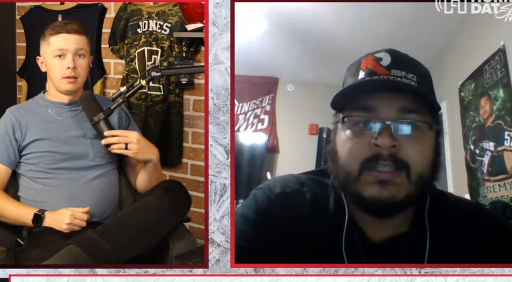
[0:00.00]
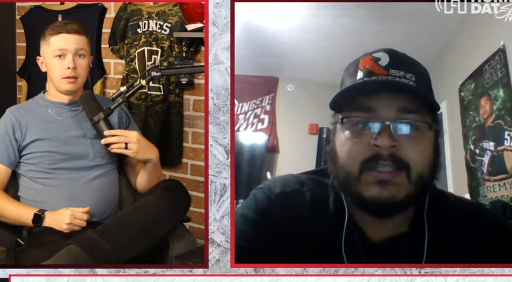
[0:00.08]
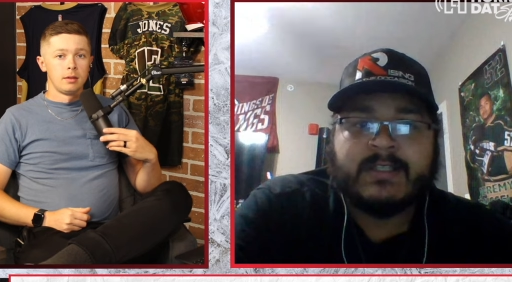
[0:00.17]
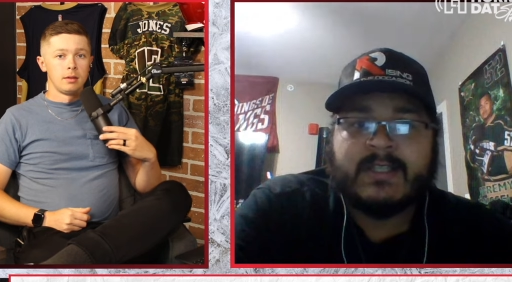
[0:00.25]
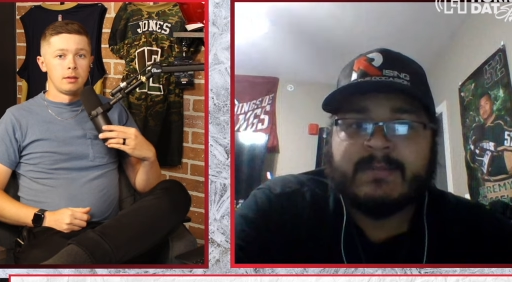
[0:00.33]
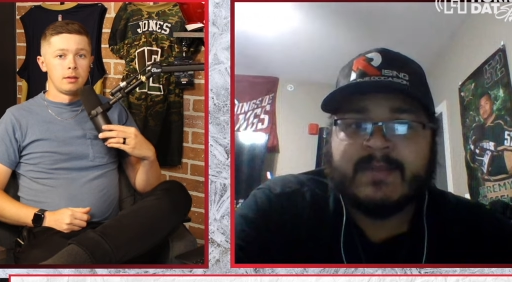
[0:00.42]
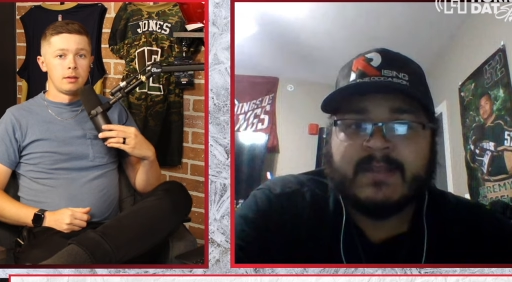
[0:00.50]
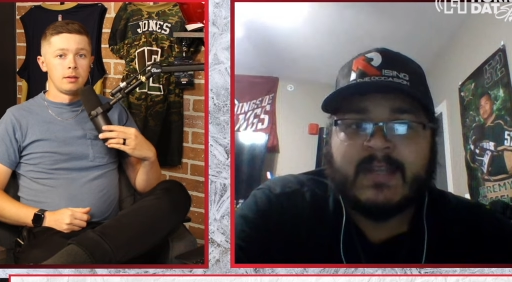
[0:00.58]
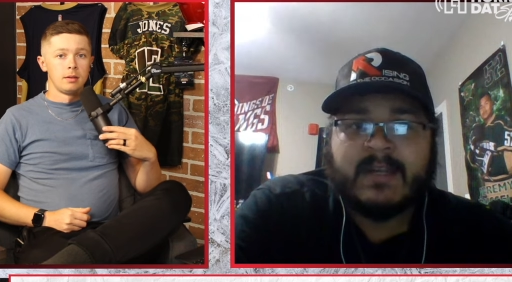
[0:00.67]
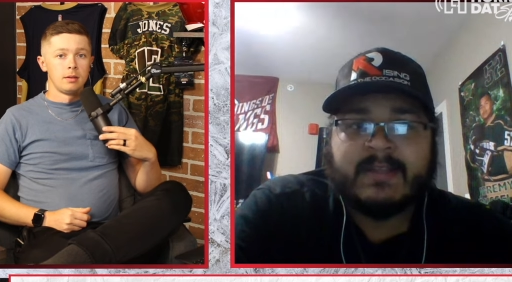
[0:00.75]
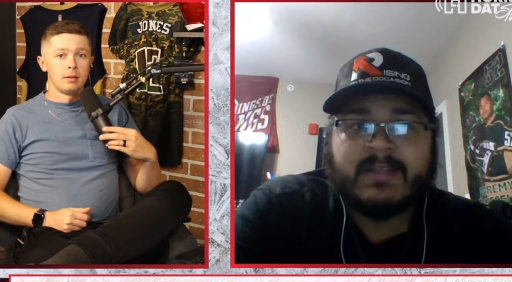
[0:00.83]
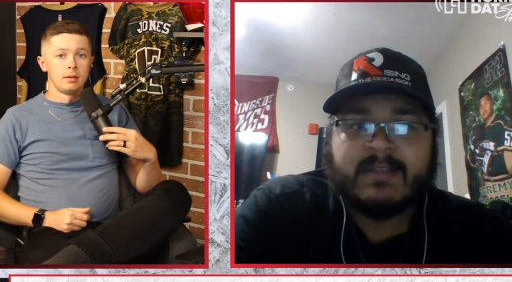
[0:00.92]
Speaker 1: It just seems like
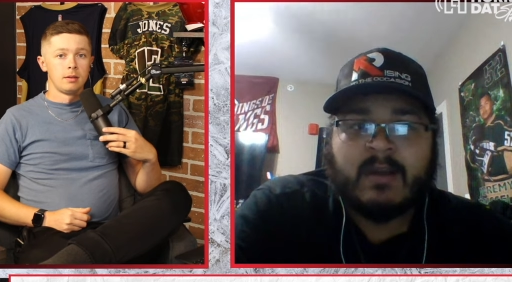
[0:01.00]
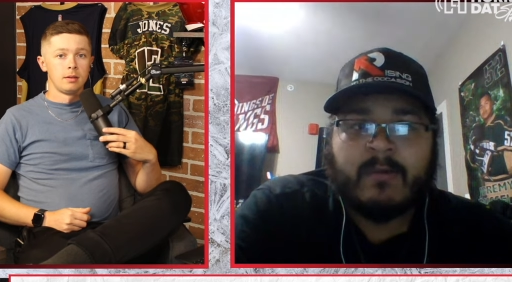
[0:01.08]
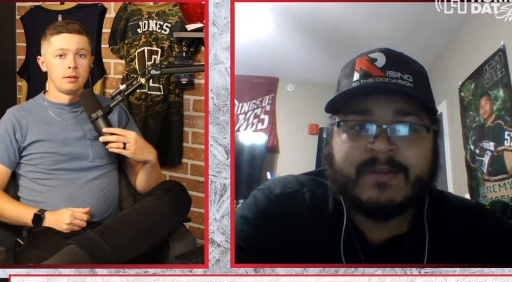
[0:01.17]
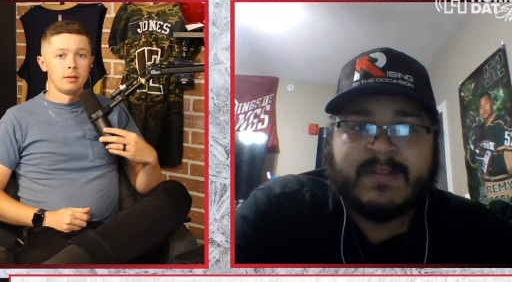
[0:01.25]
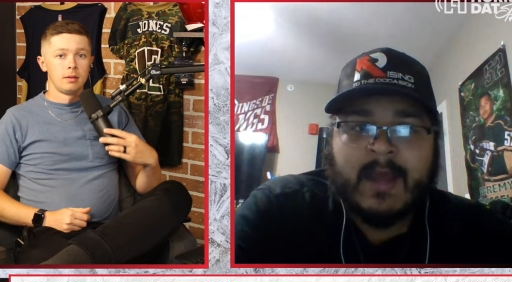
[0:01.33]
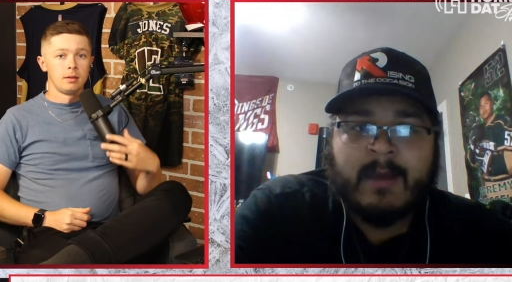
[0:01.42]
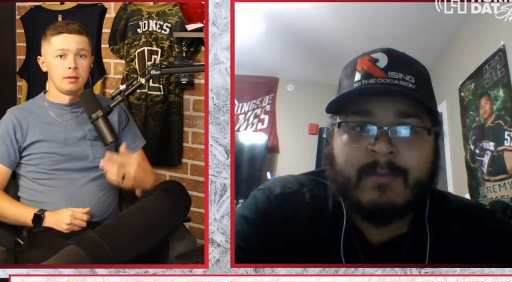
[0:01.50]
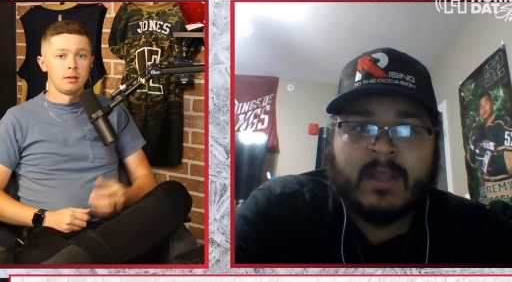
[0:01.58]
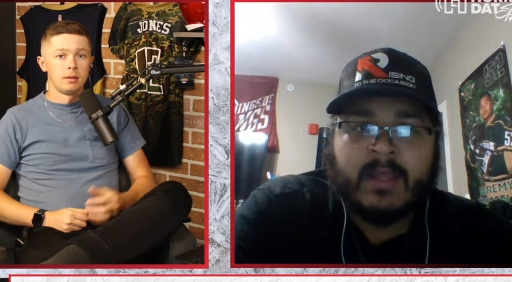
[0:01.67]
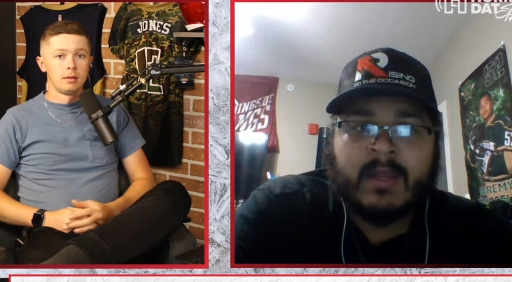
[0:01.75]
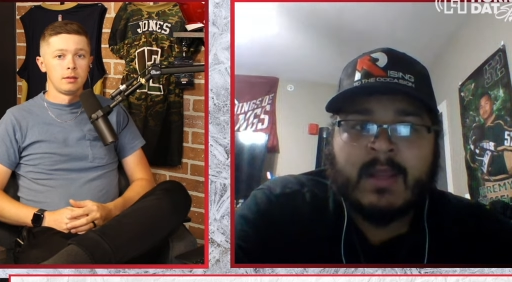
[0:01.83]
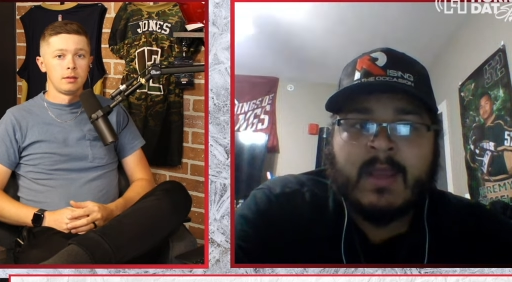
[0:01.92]
Tennessee is always
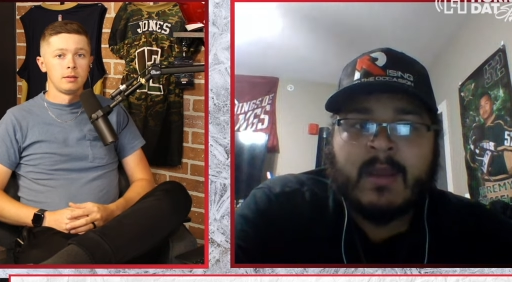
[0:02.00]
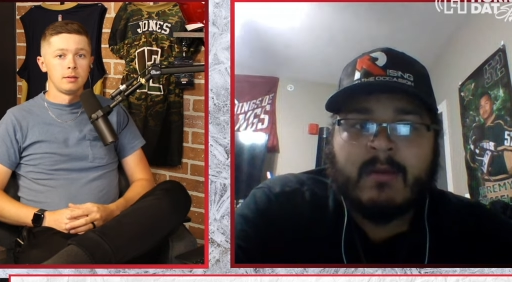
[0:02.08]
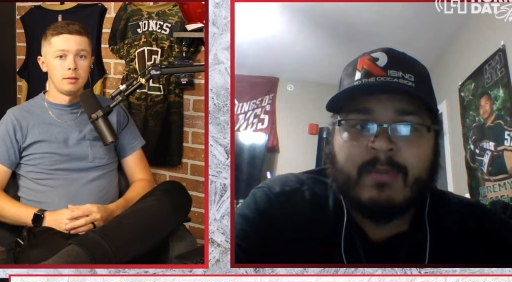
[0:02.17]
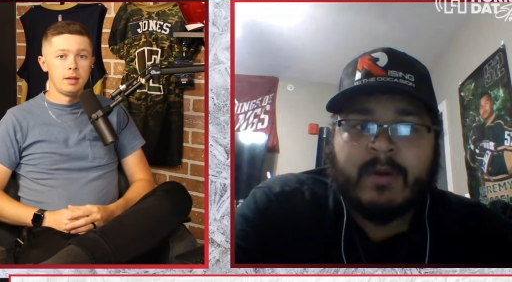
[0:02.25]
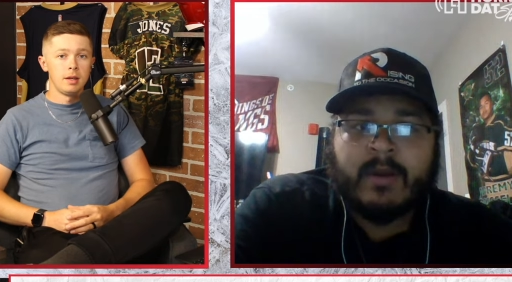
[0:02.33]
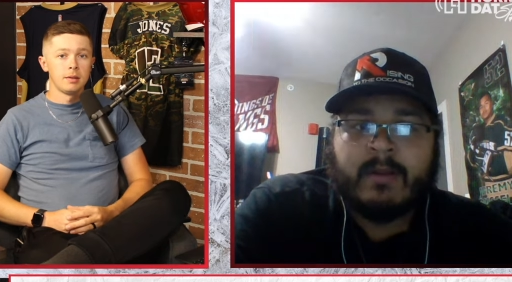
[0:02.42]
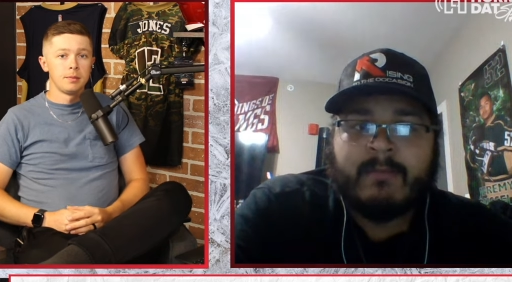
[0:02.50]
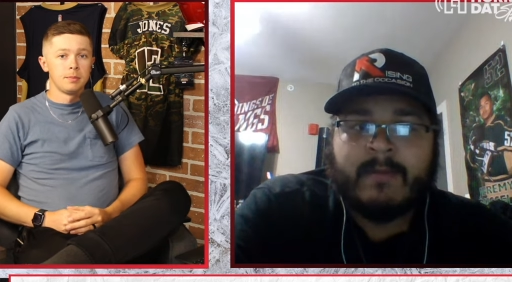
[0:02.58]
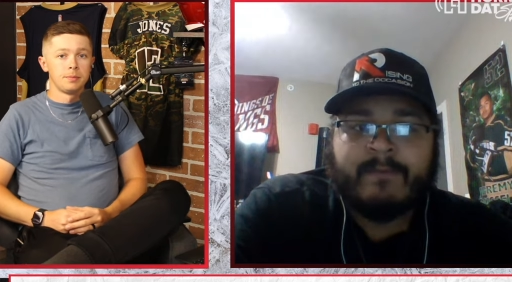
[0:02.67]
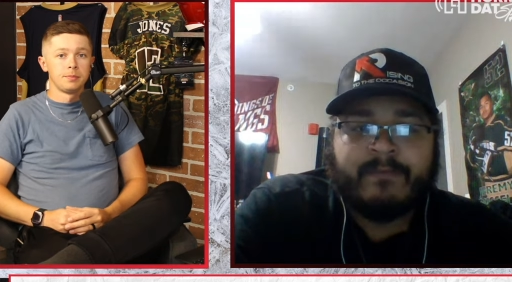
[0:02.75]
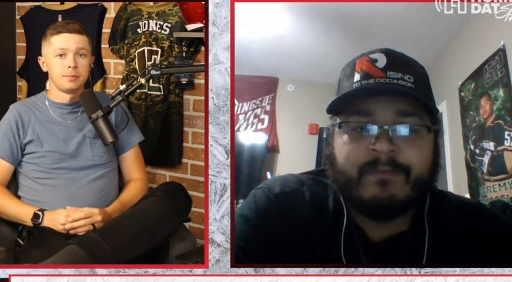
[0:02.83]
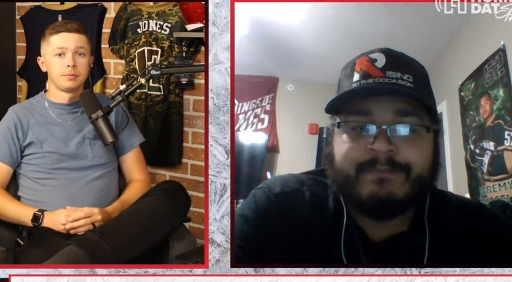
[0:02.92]
dominant. Yeah. But I
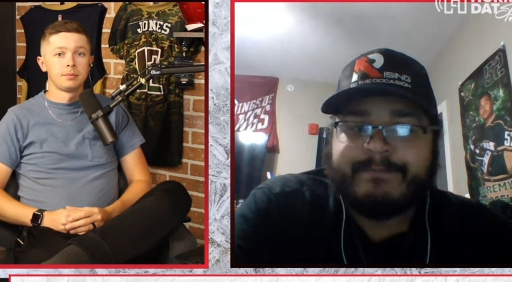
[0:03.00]
mean,